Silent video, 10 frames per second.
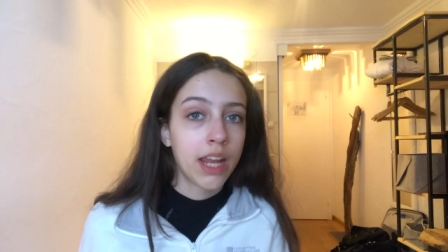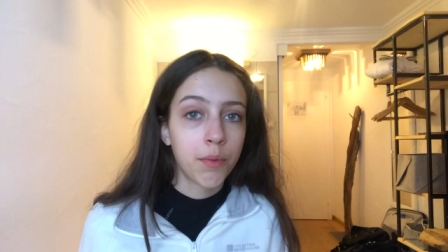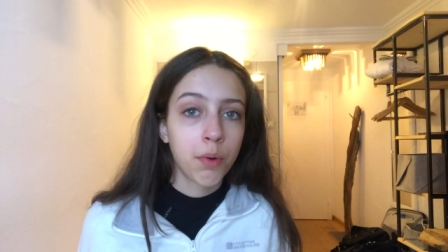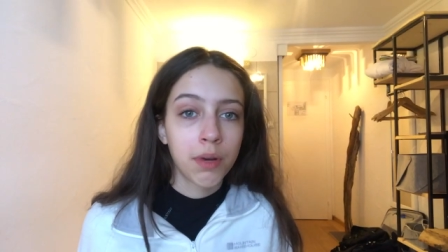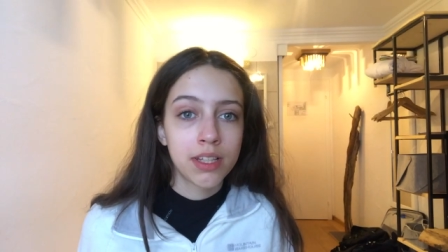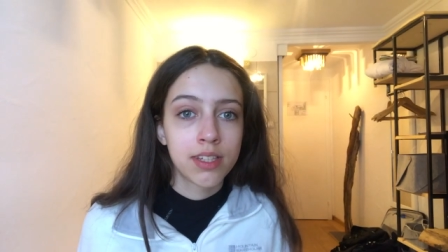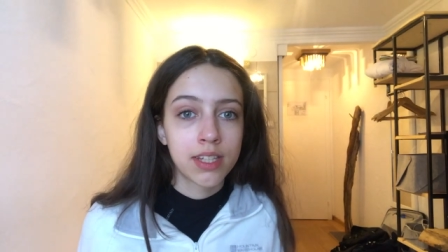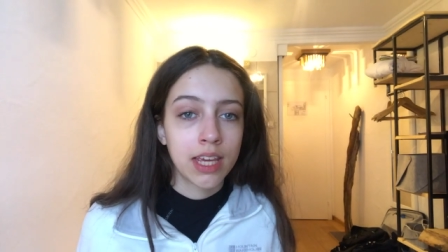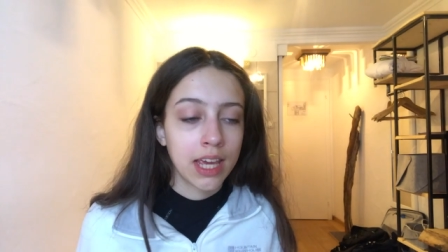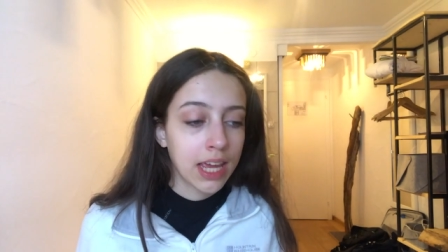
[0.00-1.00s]
And then we went
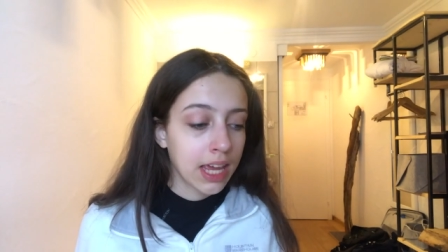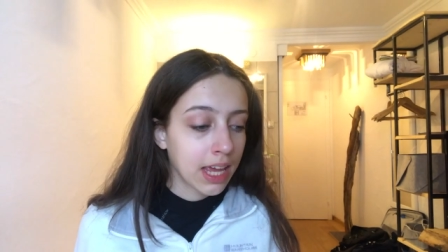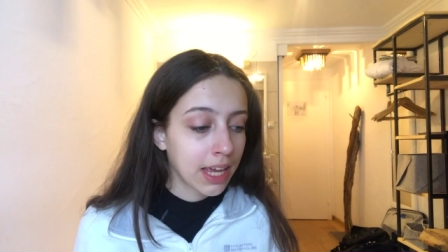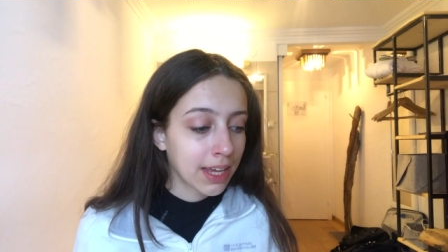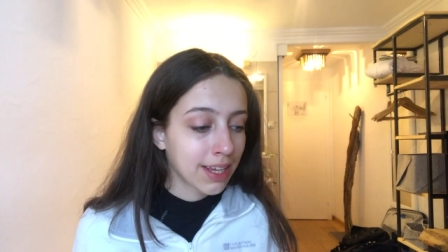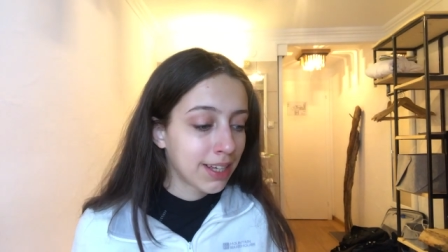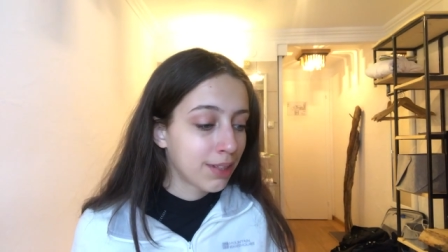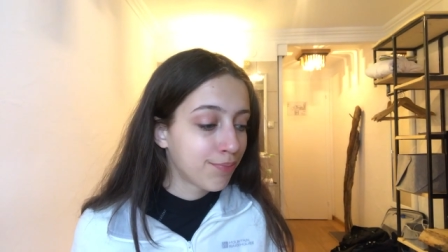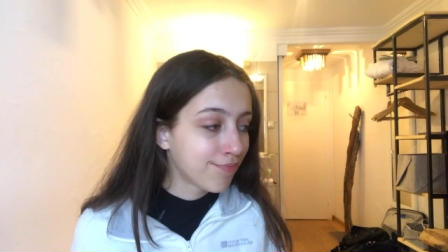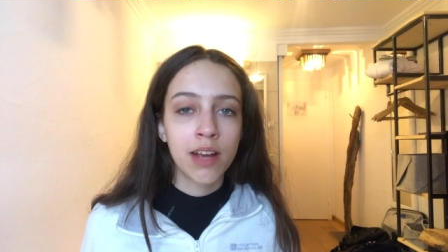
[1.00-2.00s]
skiing.
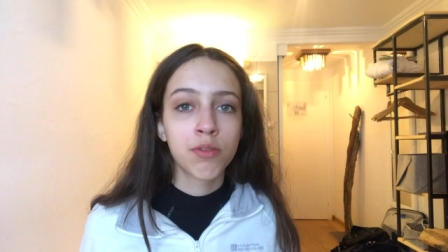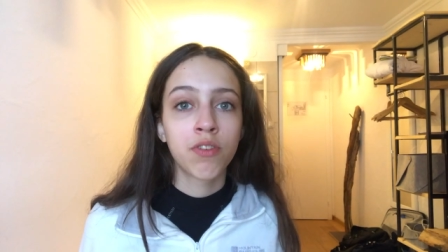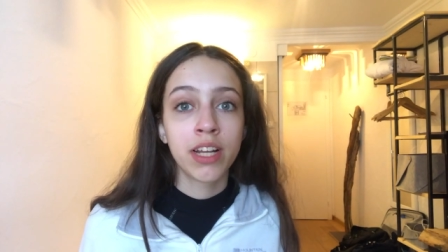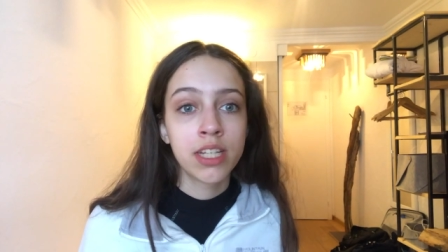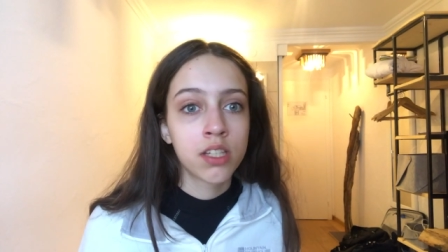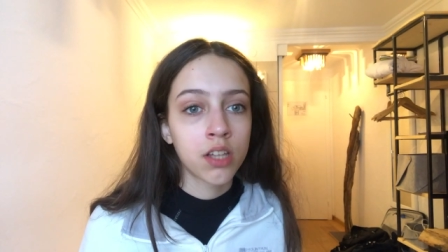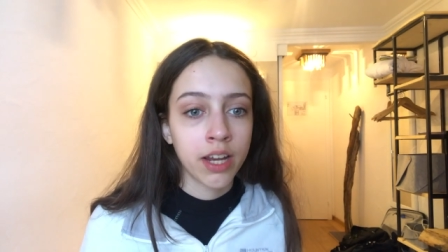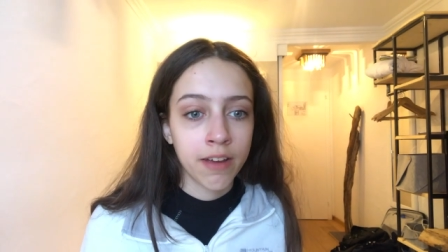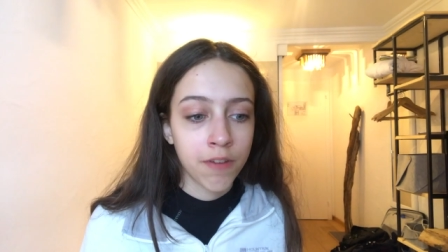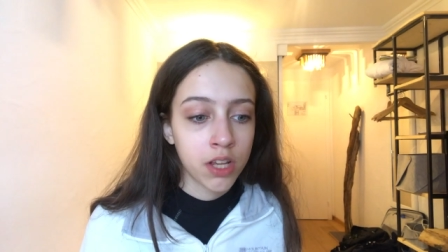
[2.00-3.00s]
It was really
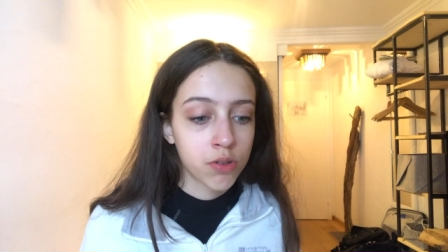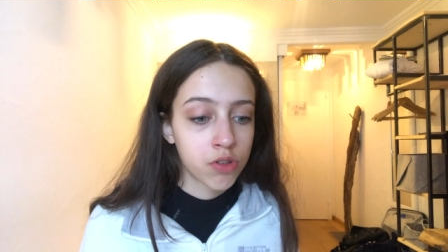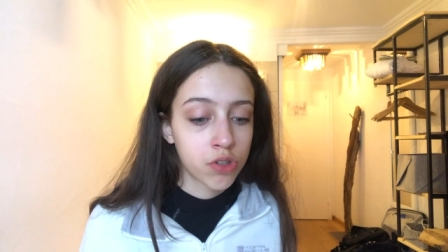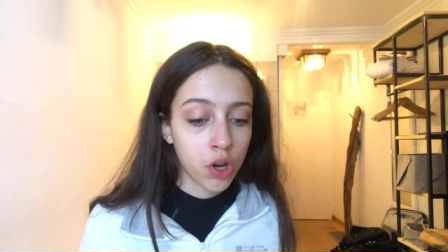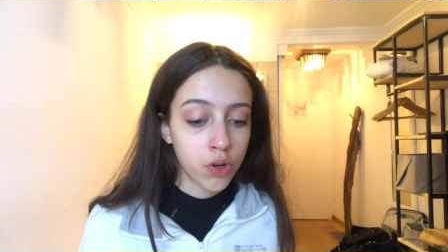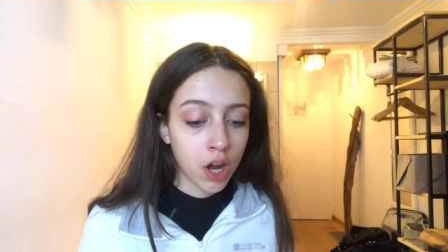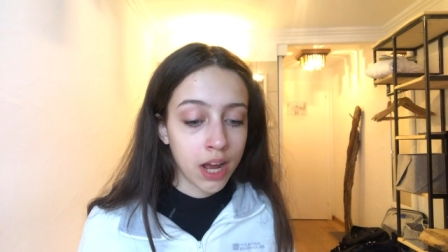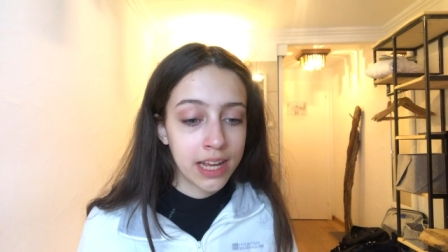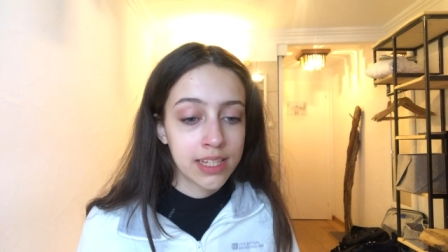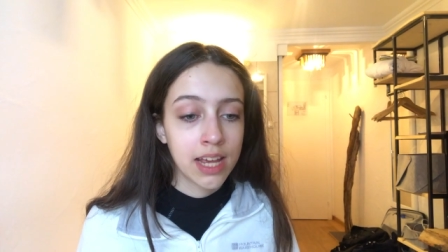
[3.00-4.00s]
sunny at first, it was so
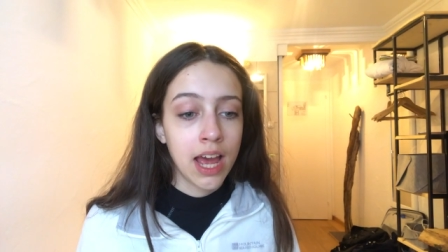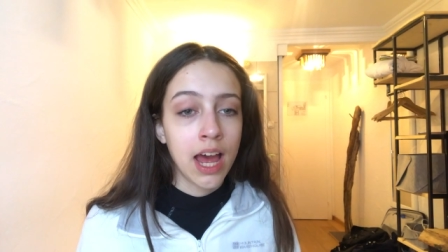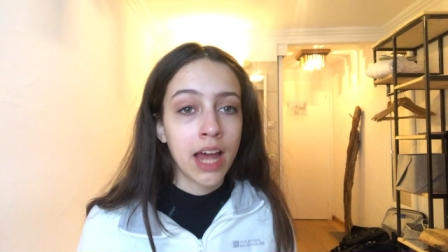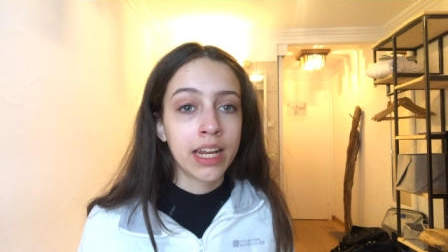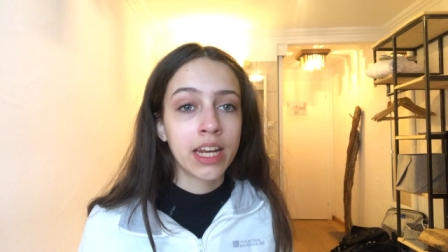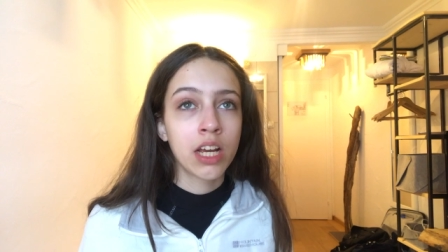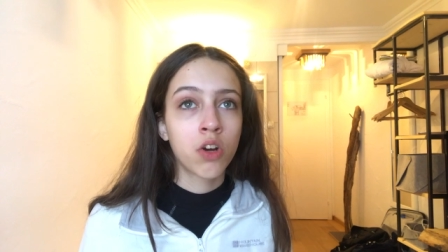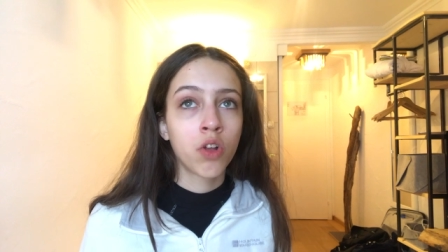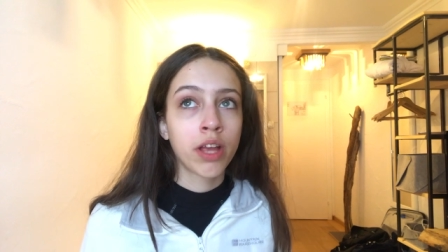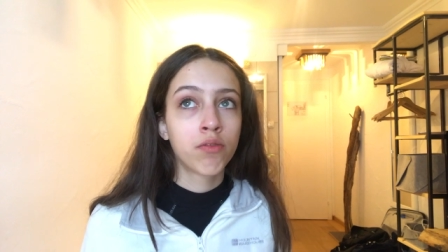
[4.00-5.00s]
nice. And then it
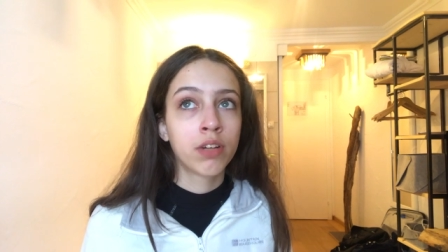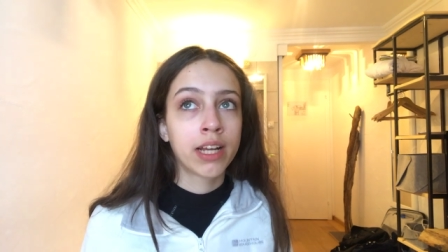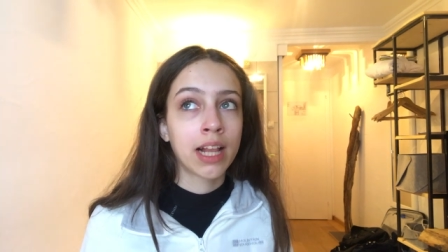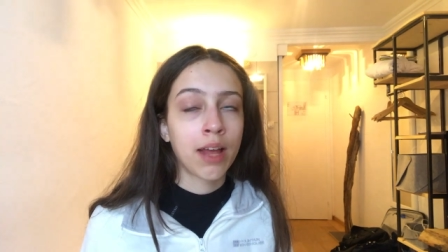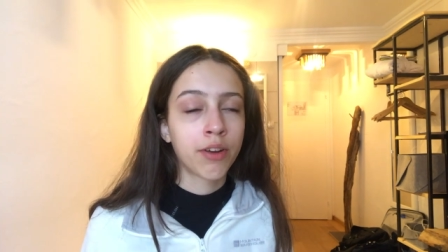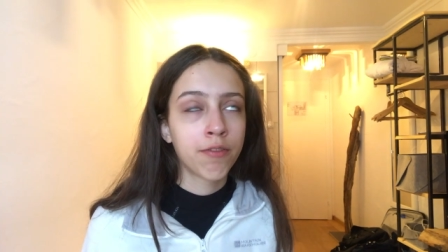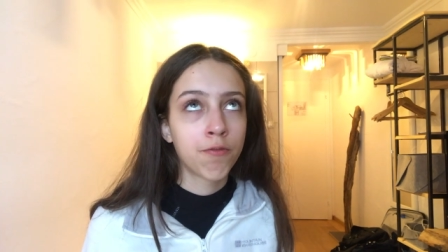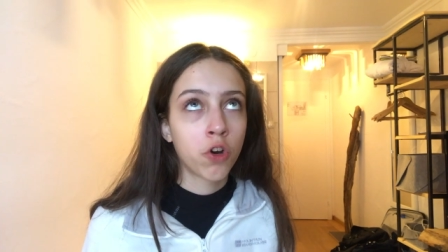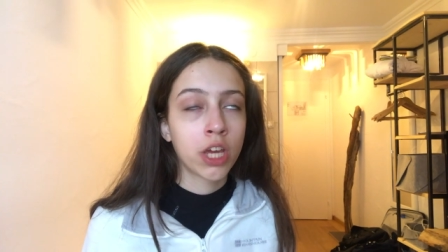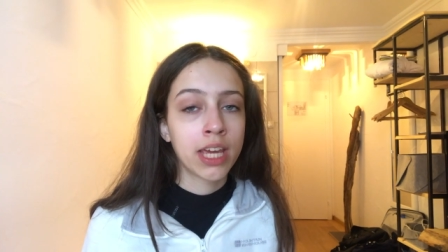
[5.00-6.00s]
got like really cloudy
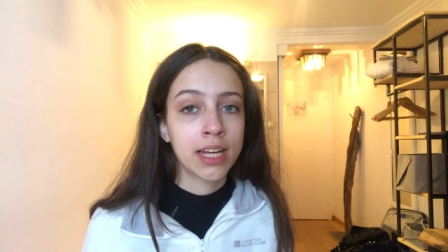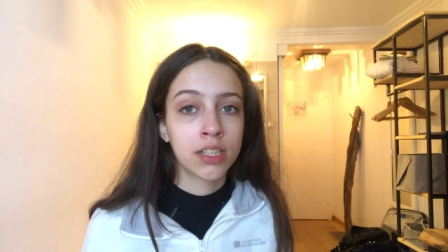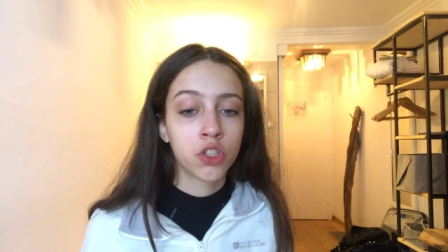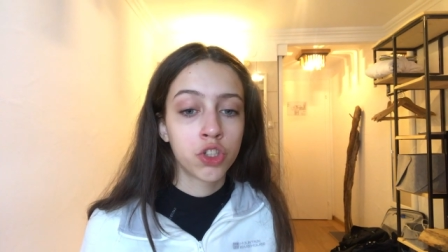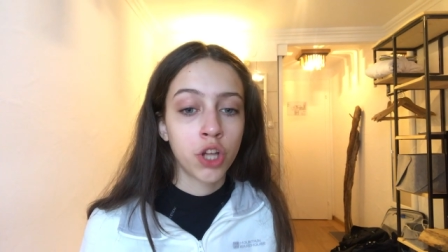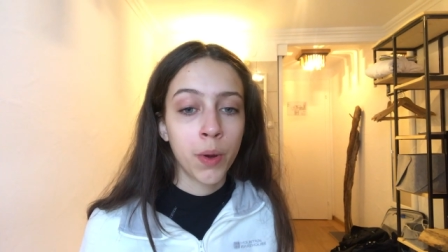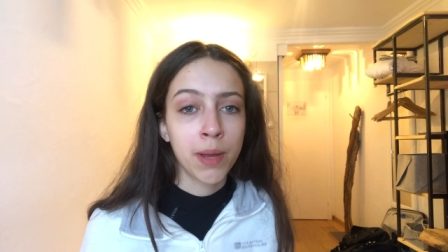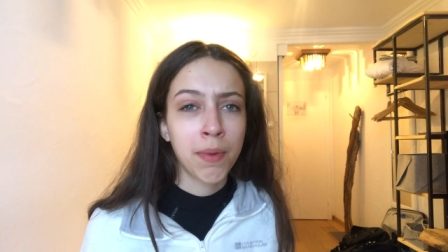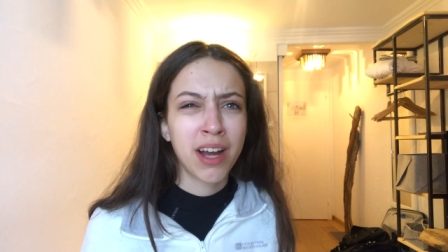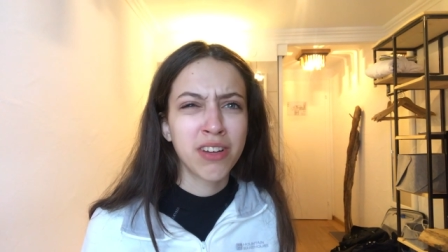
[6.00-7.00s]
and foggy and
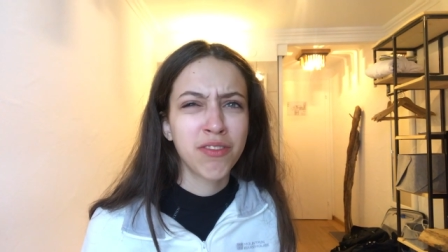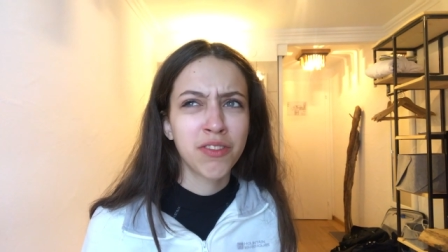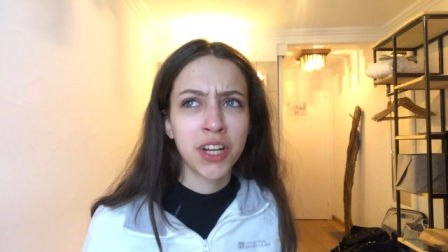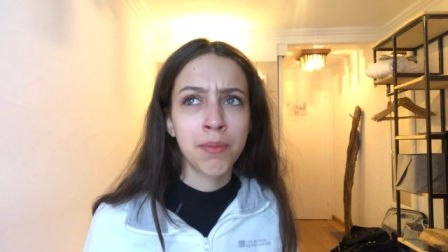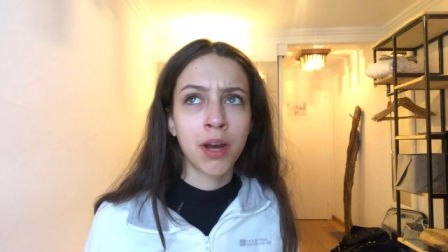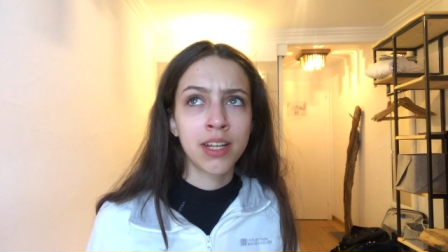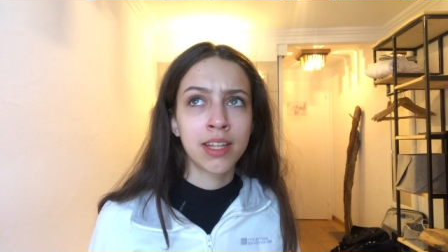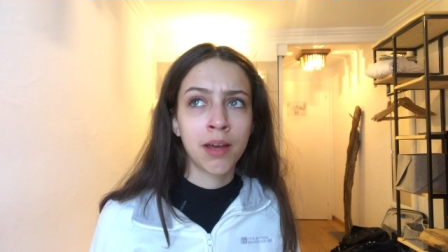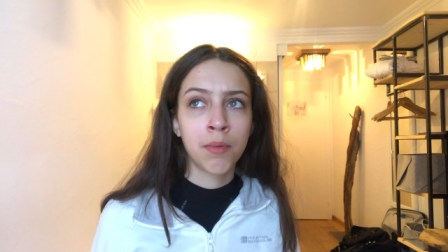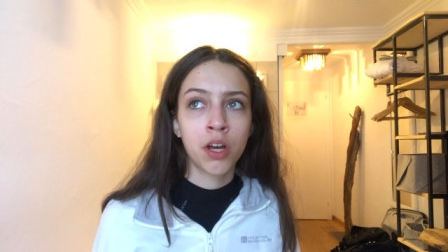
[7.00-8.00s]
snowy, but I didn't really mind
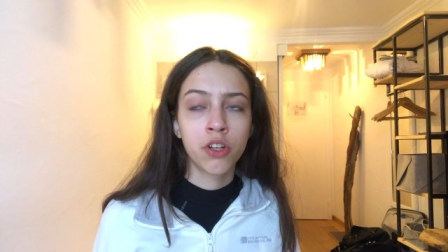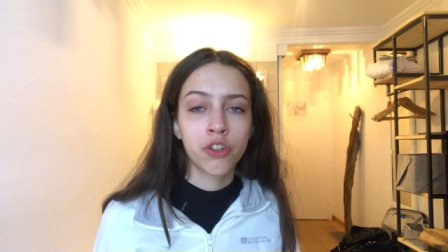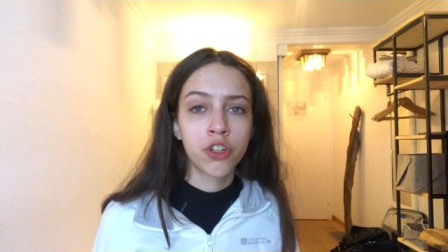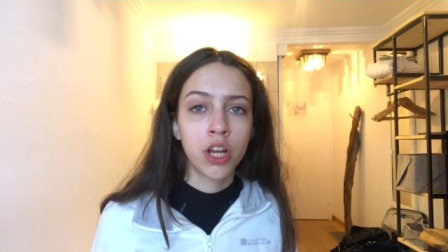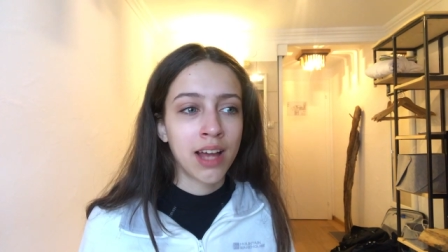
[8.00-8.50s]
it that much.